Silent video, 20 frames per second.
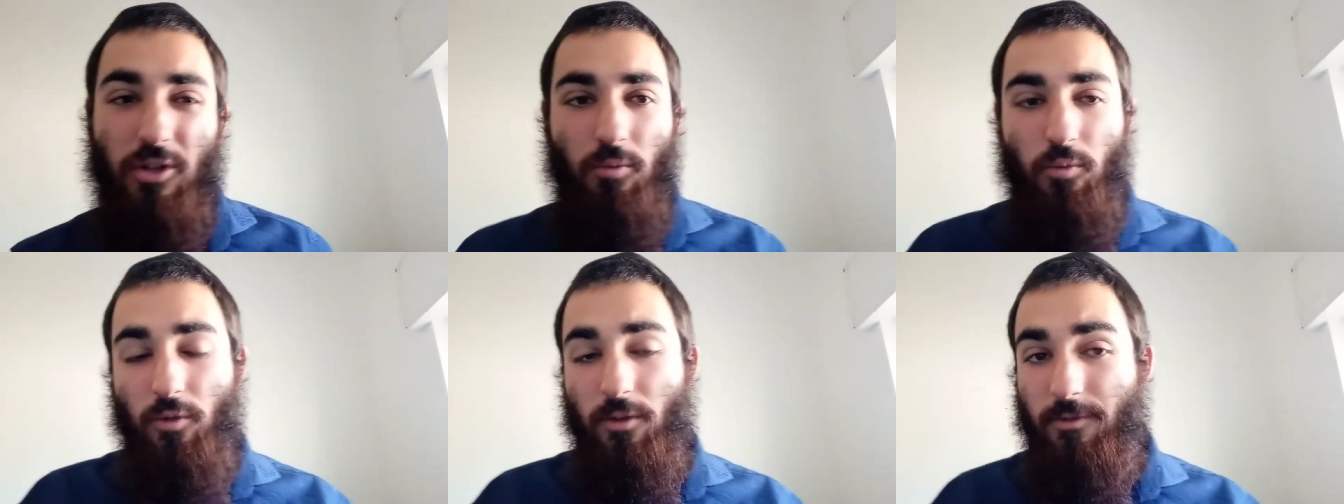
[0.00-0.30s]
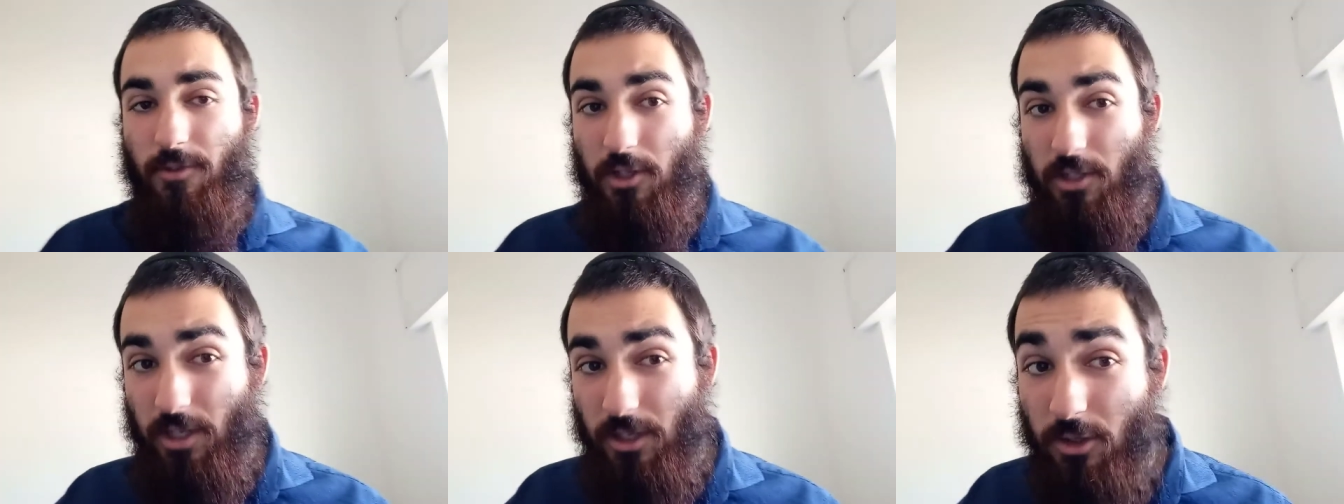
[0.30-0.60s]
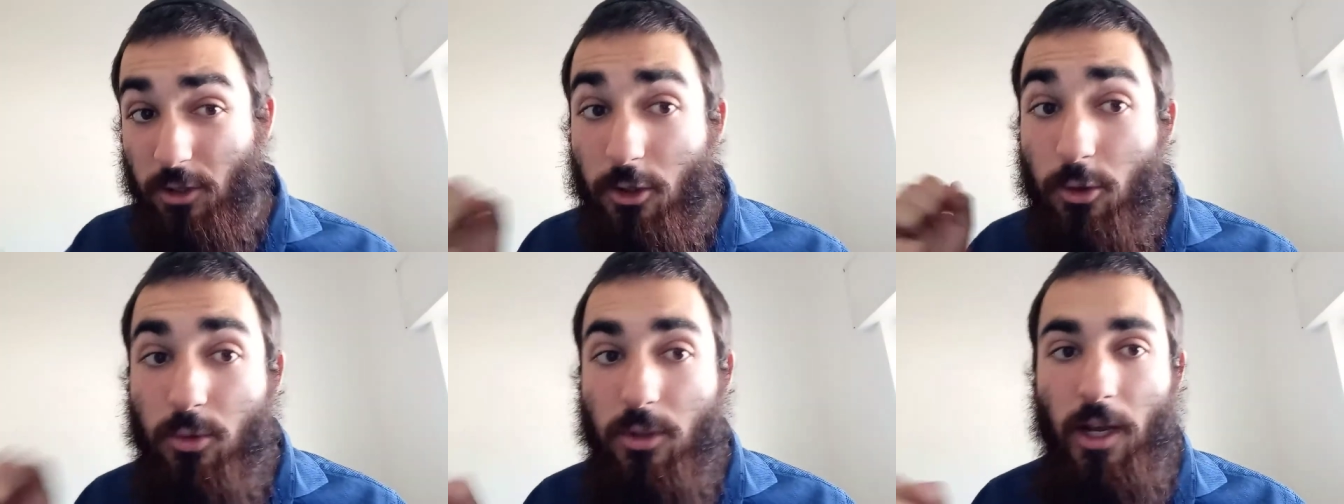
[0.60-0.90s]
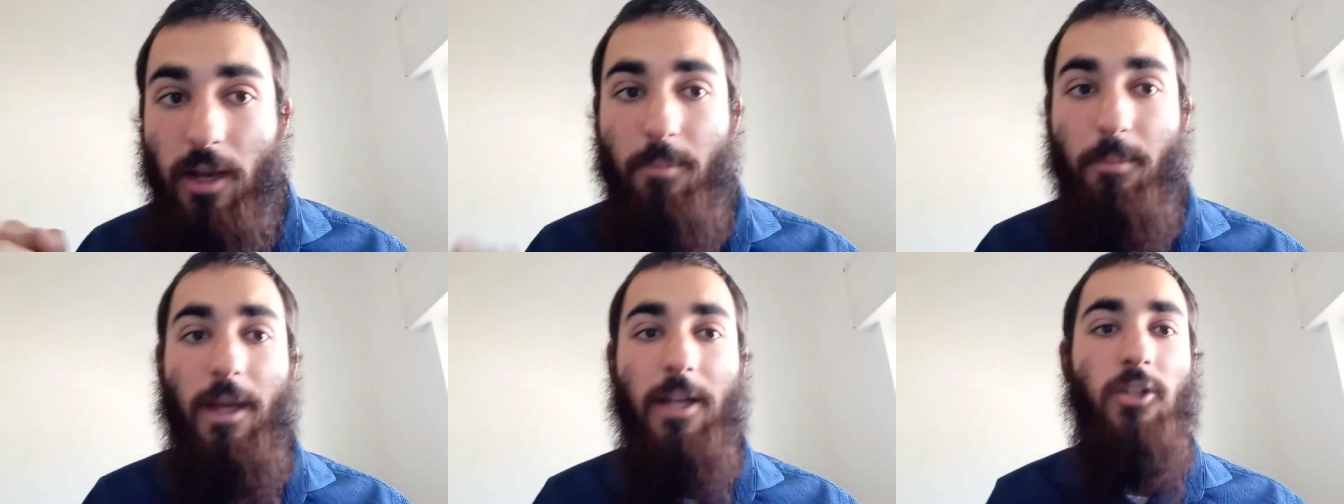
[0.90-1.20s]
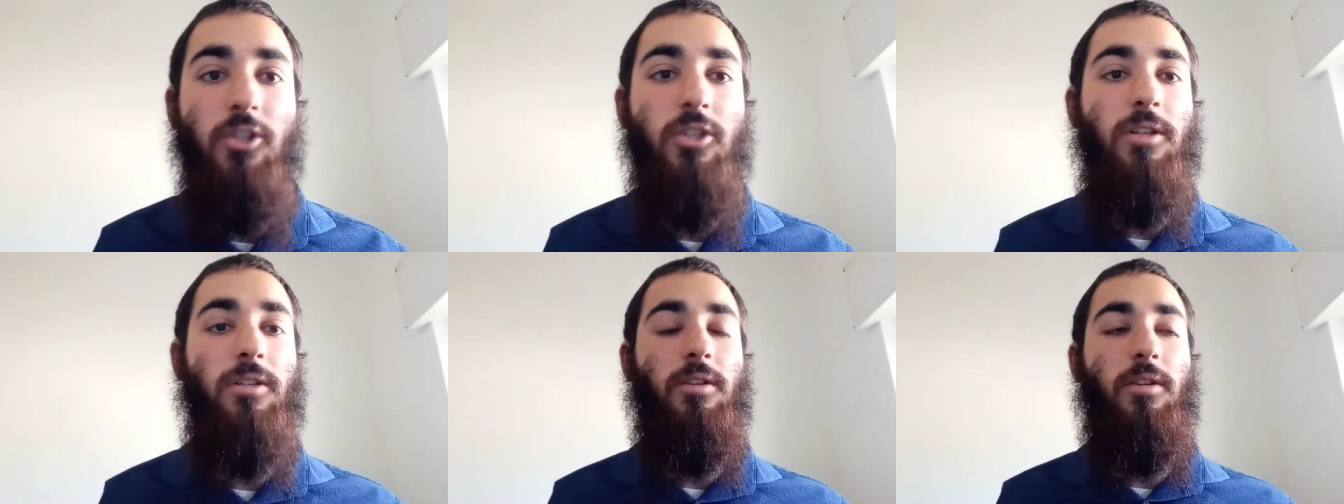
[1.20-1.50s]
revealed a new
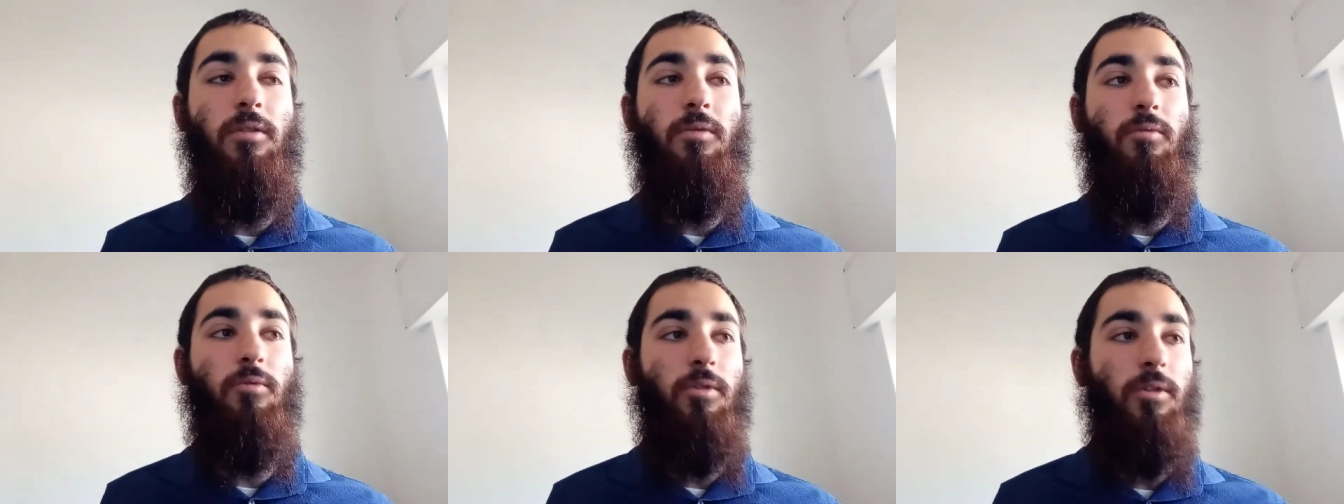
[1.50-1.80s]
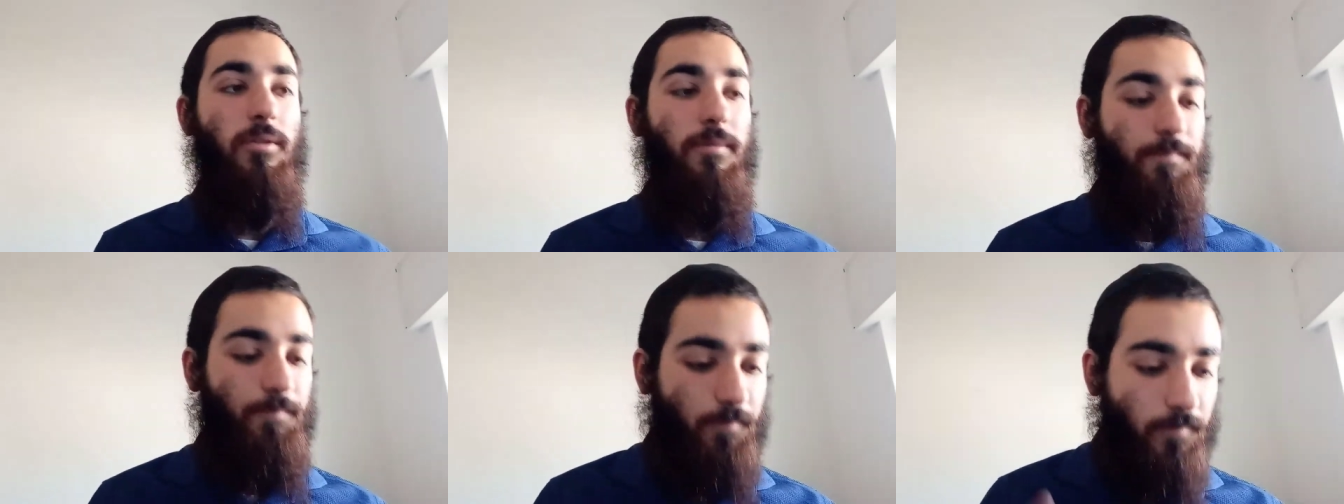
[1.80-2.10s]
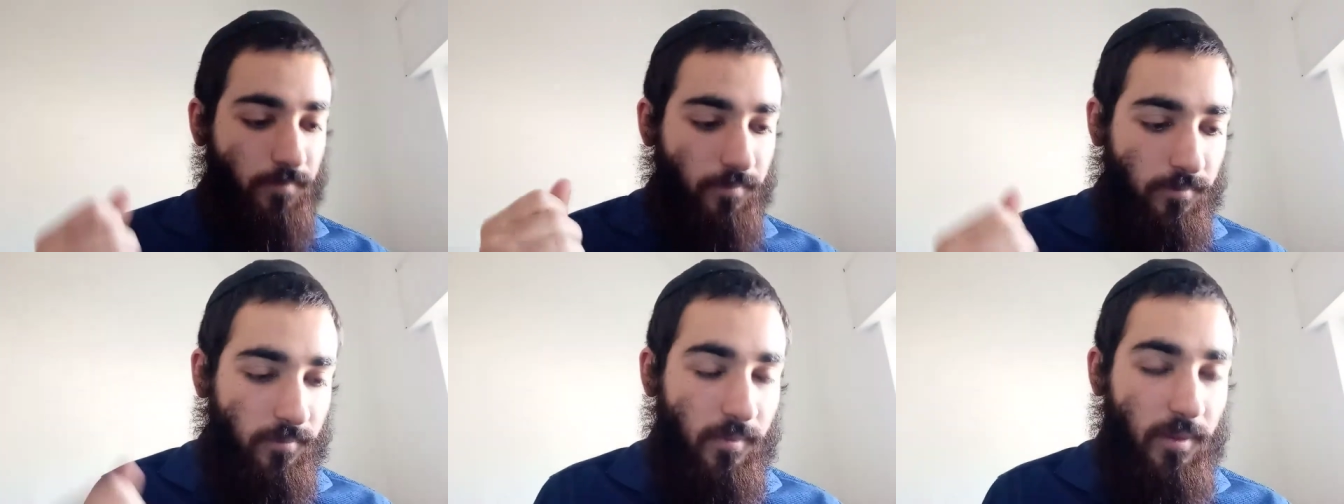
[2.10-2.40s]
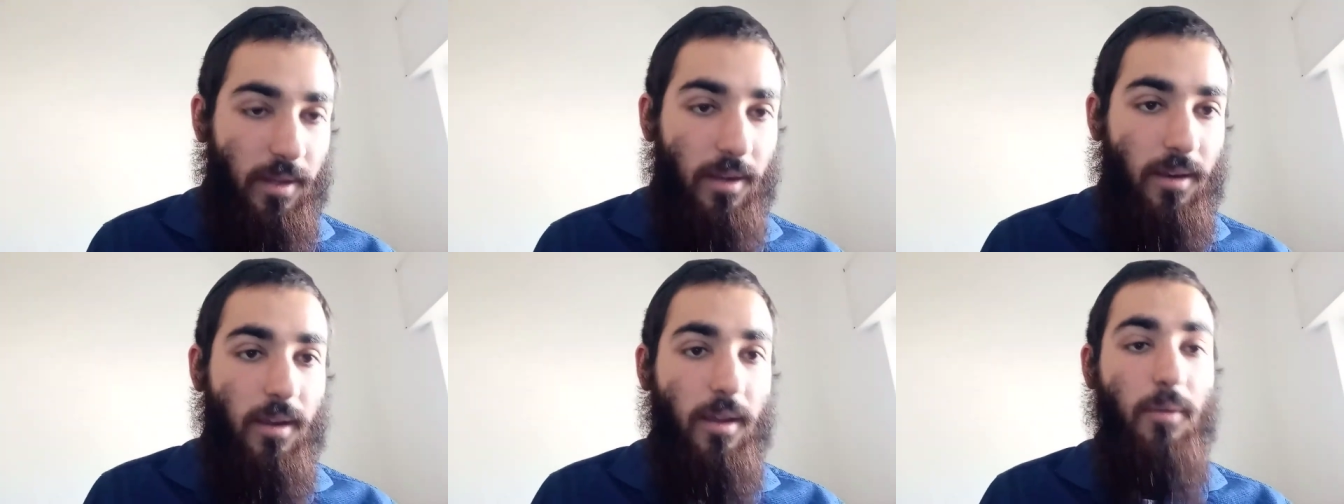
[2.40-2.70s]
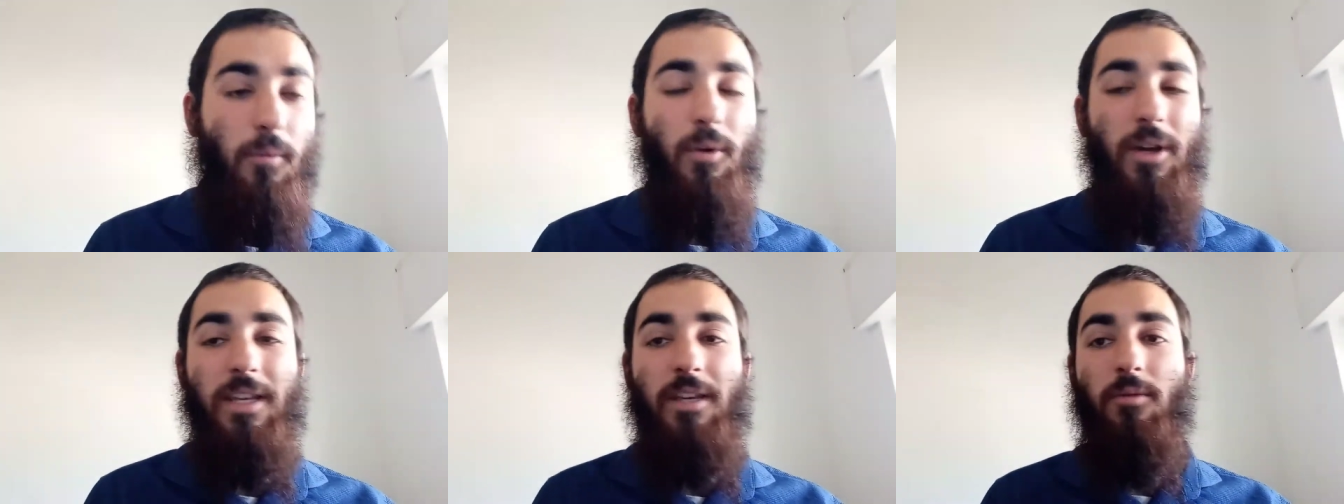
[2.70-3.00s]
dimension to the world
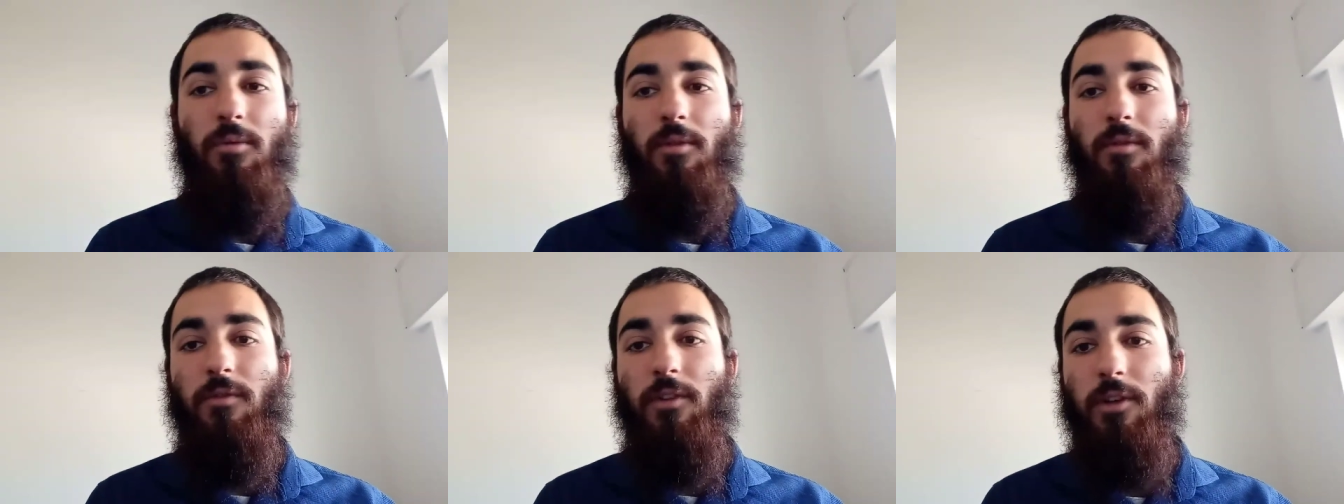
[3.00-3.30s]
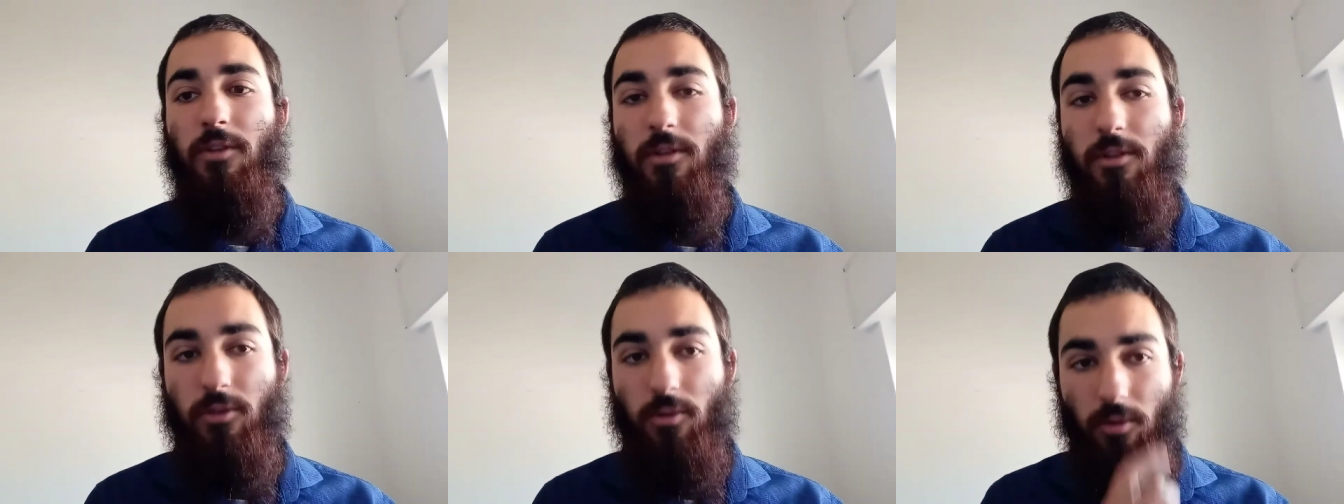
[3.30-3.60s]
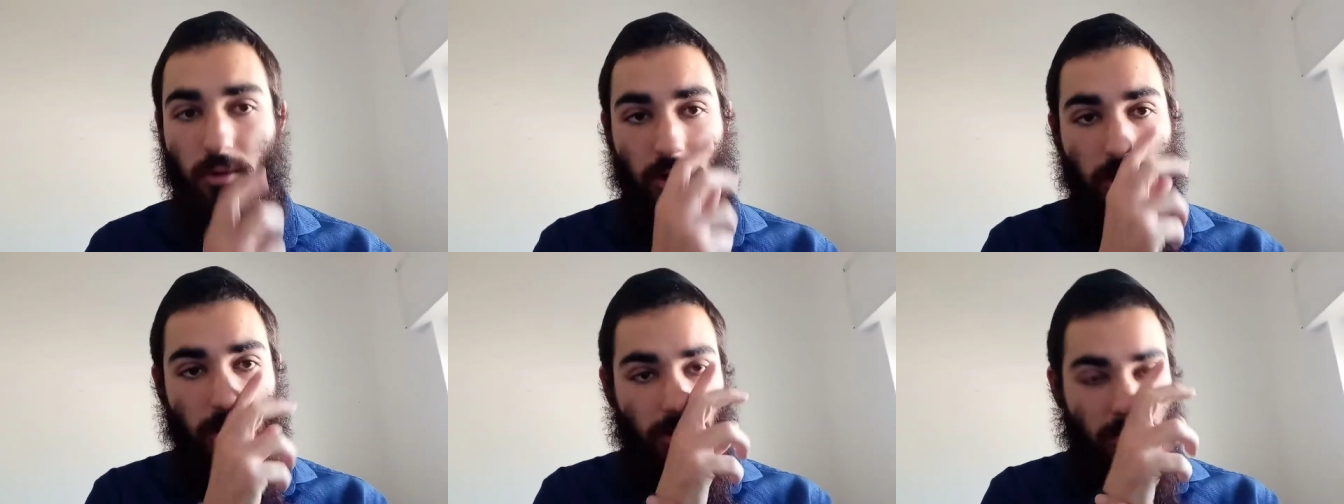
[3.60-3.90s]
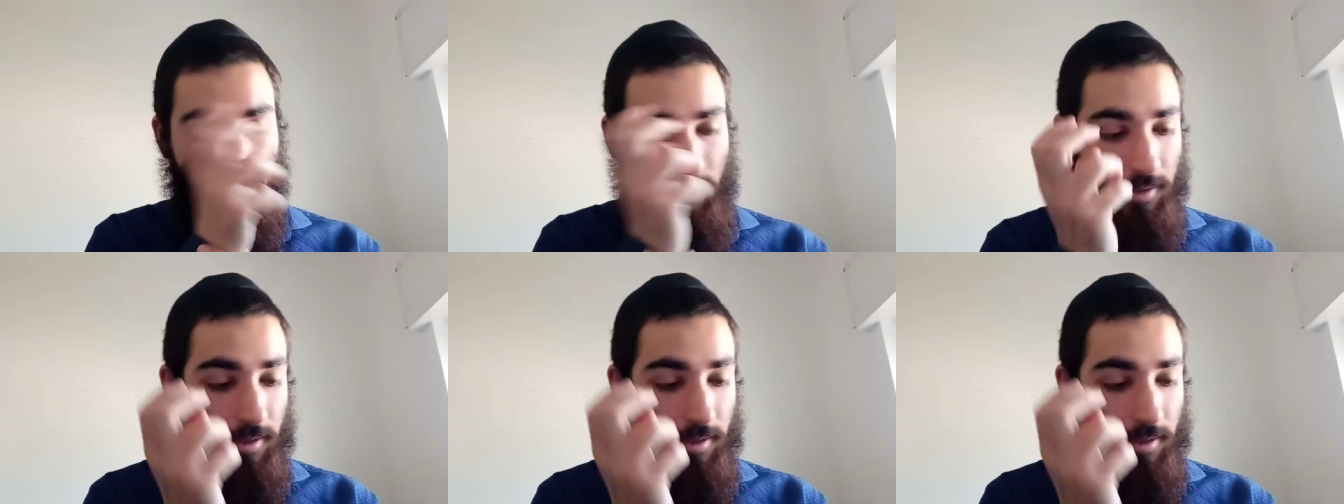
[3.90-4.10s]
when He revealed the Torah.